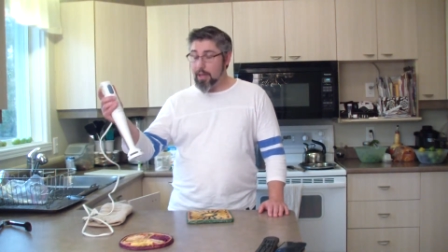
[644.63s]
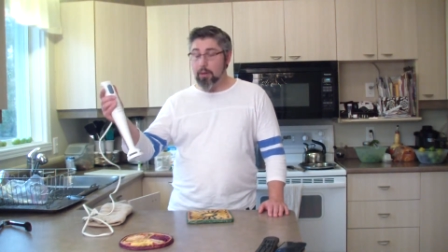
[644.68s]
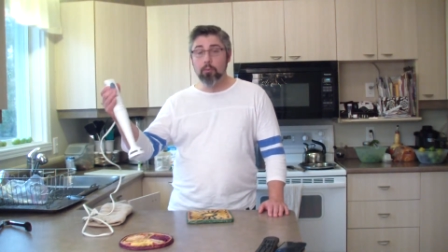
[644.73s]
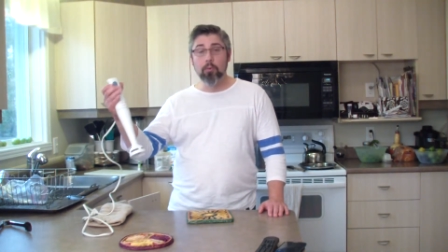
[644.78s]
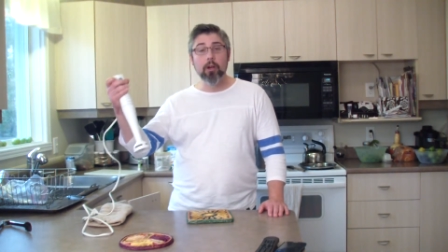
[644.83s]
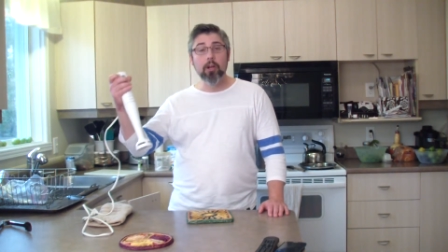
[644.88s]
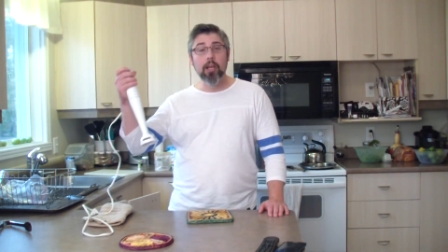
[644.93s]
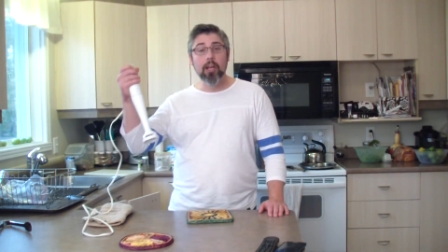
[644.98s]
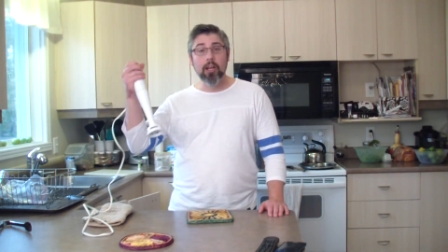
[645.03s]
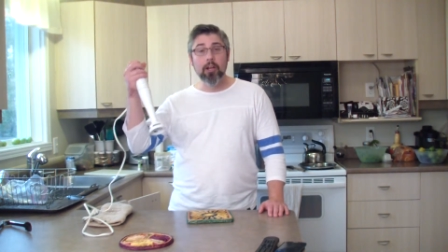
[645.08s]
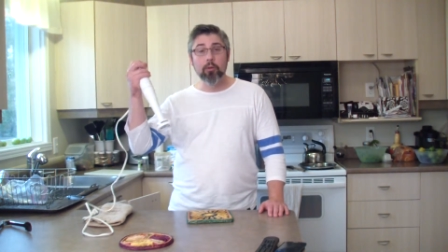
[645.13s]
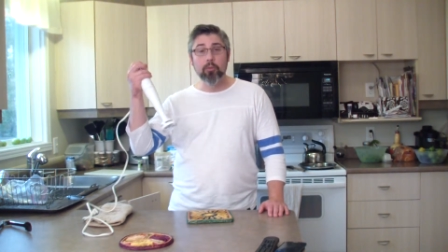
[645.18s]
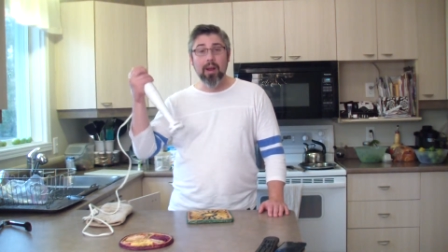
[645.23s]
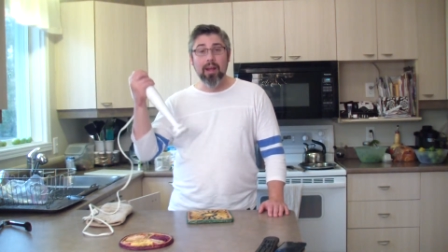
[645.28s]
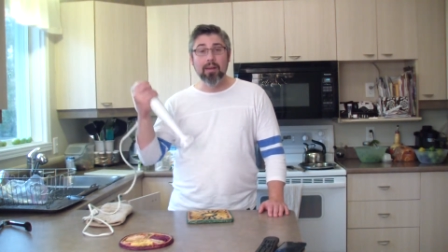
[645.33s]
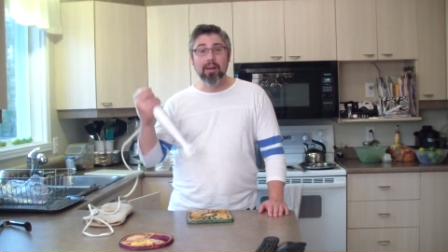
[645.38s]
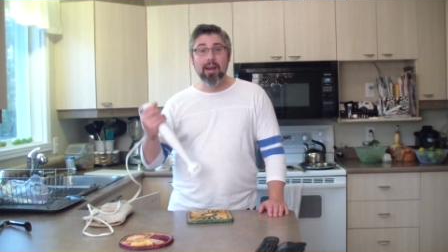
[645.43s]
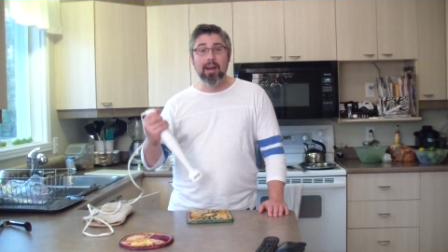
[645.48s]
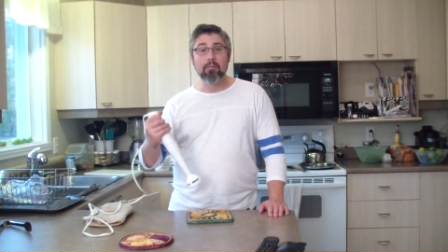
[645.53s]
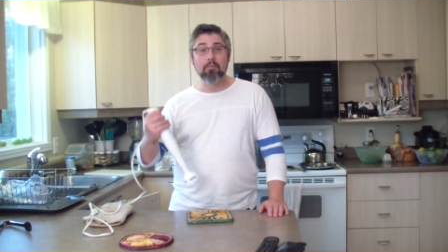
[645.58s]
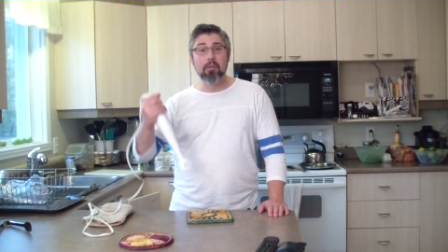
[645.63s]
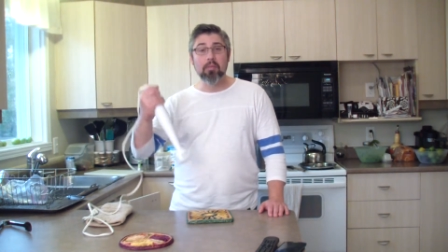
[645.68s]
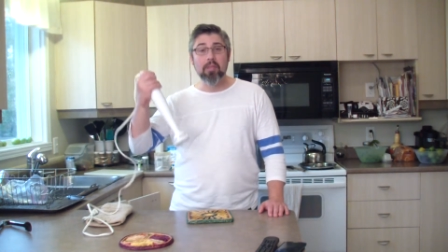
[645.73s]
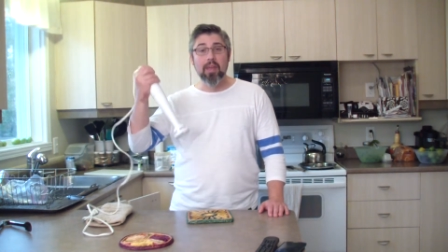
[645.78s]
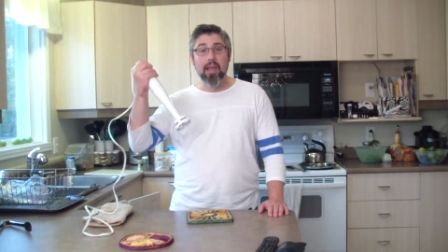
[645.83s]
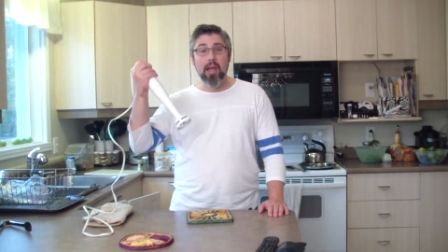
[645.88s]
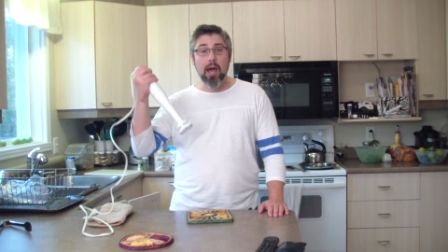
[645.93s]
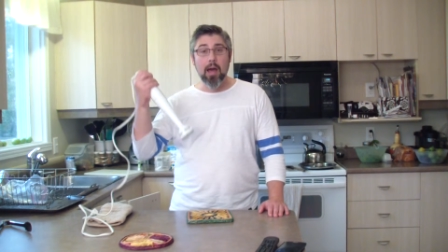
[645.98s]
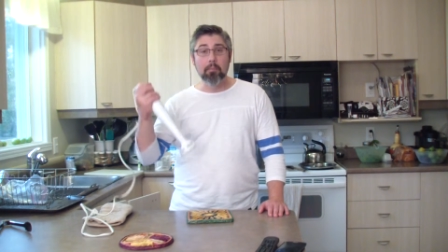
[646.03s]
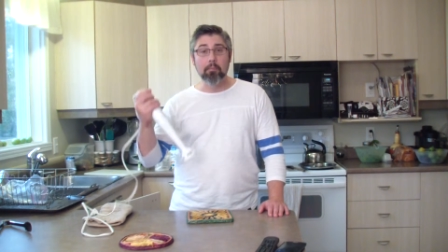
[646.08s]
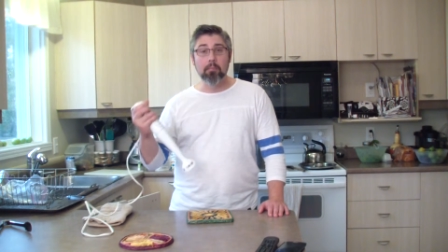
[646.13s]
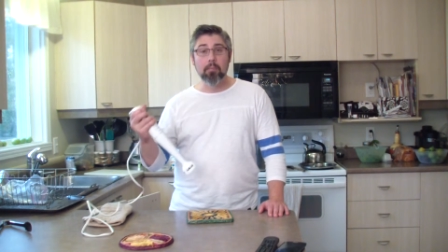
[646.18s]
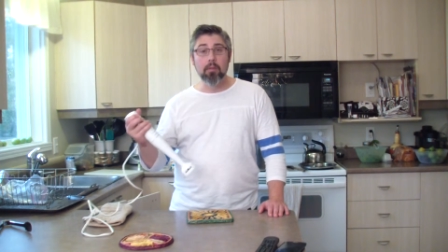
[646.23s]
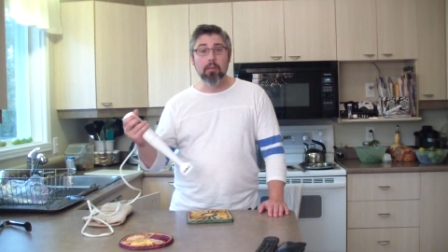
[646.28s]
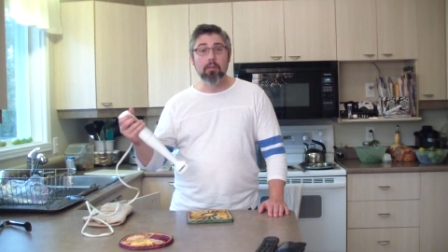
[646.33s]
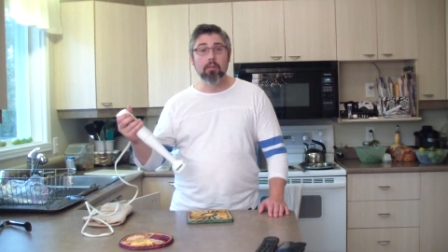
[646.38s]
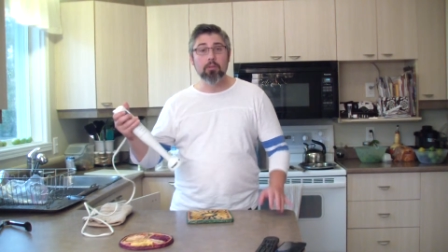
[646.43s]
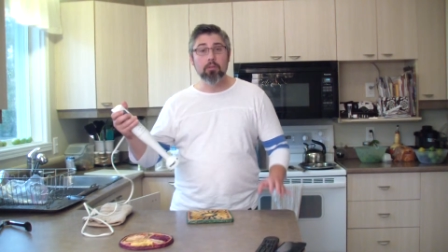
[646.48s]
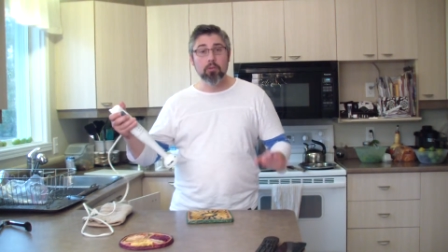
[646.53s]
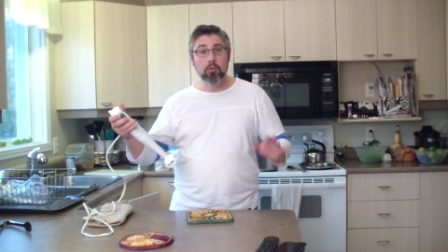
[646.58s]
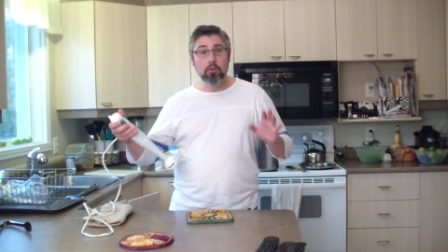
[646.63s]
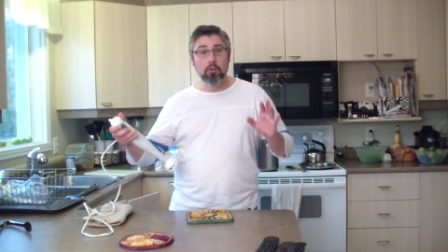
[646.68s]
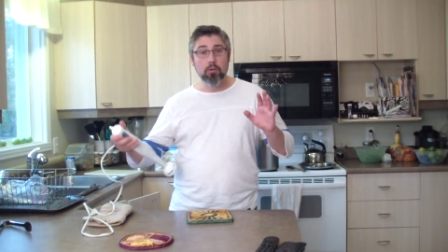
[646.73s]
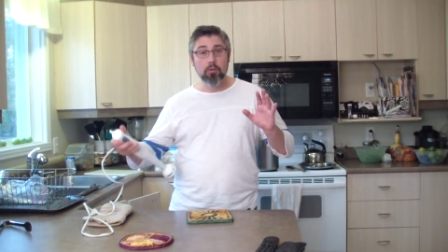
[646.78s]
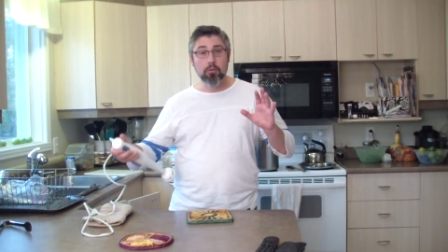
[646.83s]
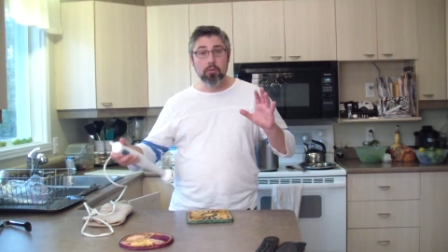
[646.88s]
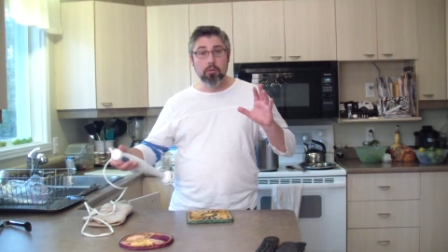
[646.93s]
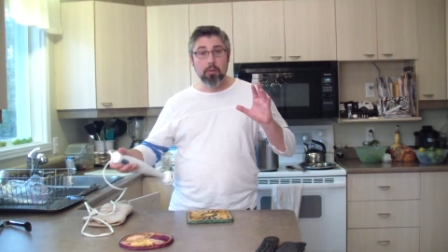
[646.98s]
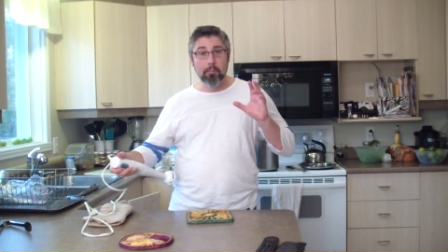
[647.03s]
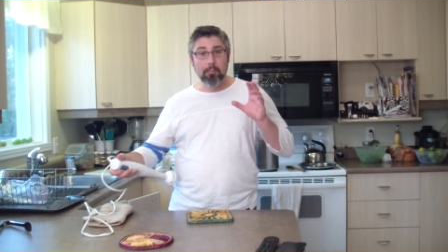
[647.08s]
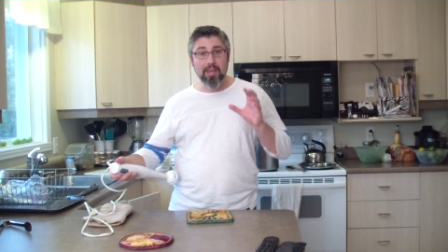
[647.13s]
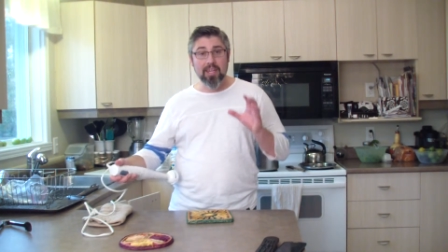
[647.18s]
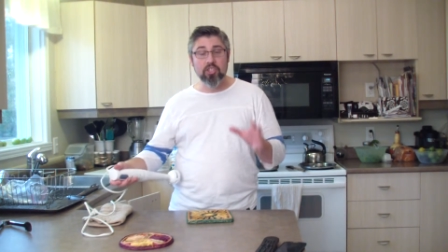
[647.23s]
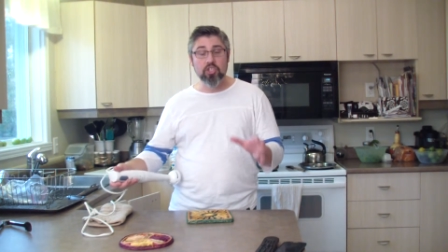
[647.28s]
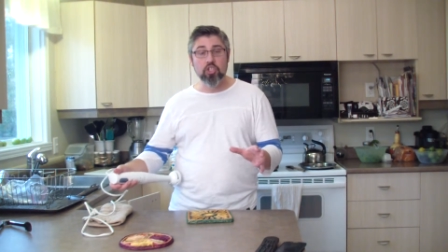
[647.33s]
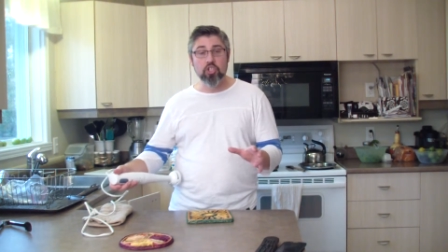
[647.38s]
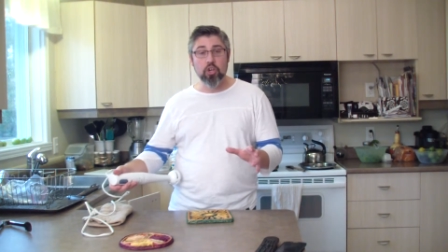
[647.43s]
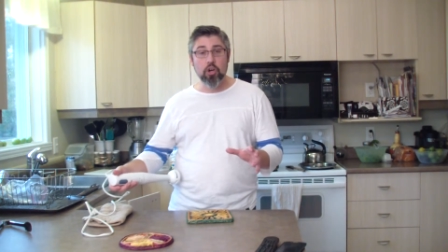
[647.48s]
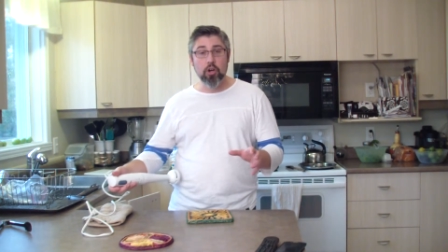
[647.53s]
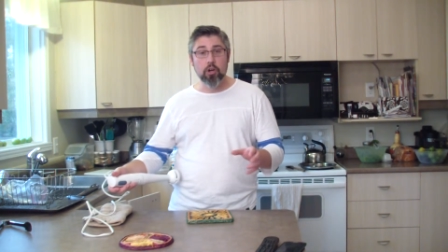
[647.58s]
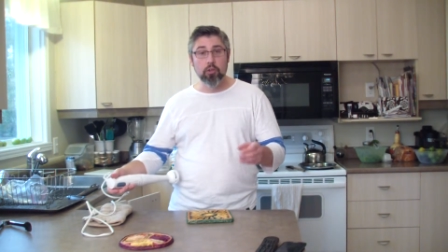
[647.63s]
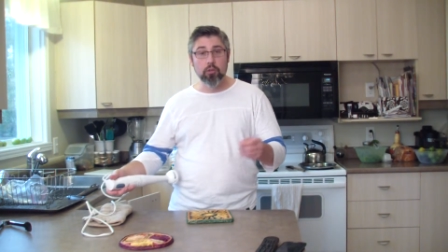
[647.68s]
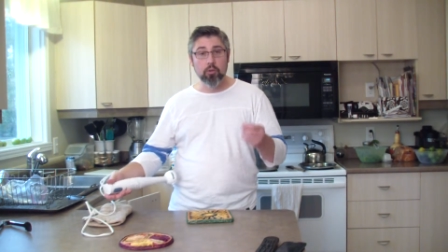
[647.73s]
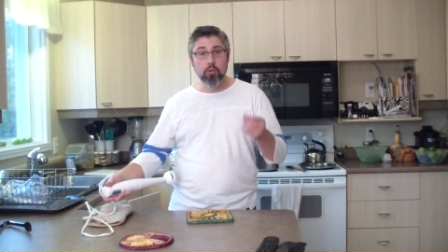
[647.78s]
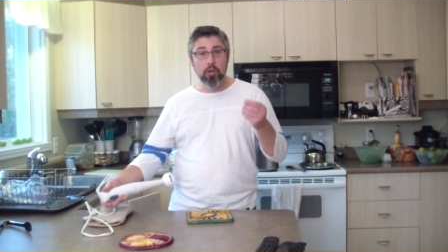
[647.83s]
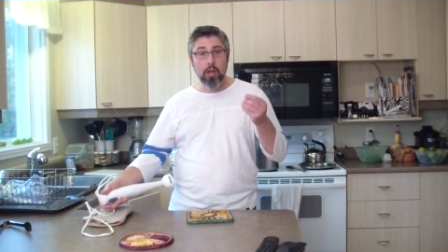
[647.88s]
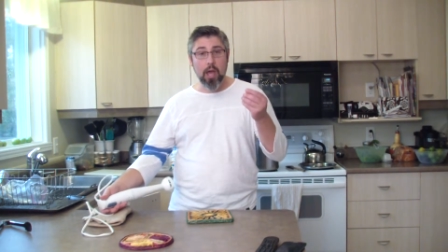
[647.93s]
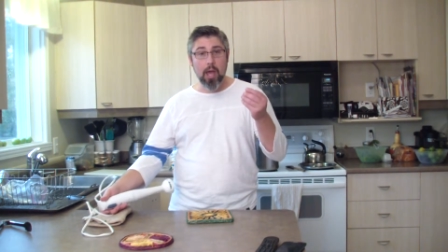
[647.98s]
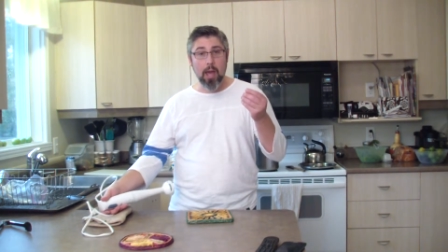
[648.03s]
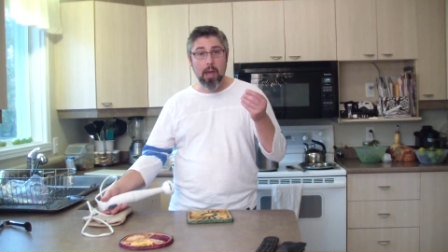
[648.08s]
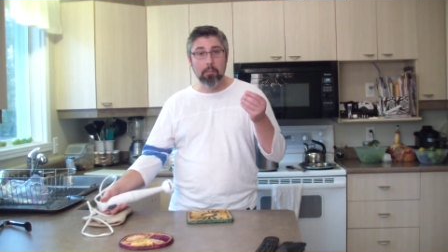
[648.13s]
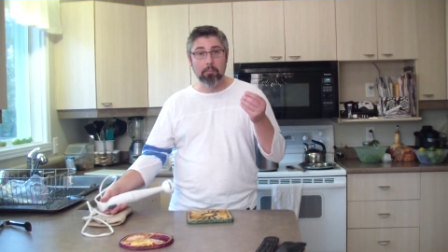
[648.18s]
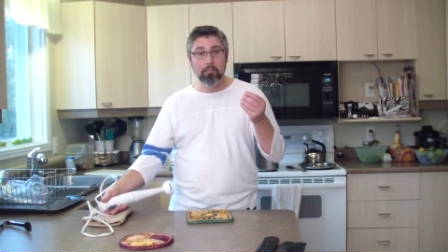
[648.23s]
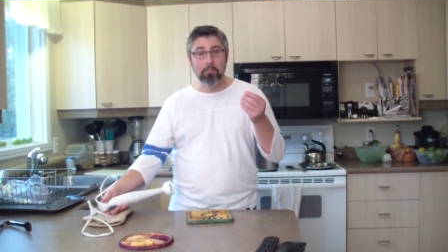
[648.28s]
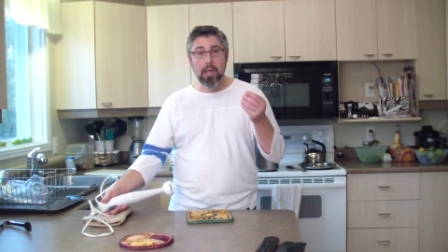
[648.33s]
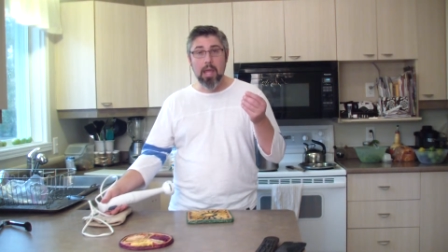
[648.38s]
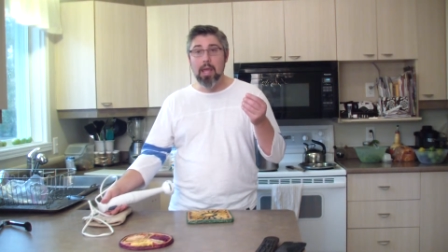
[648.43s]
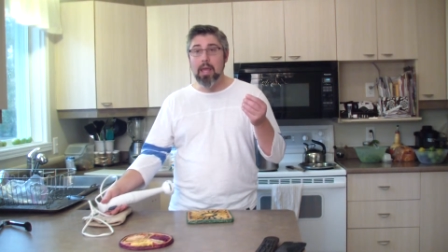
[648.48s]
and we're going to ground everything up to the mixture, to the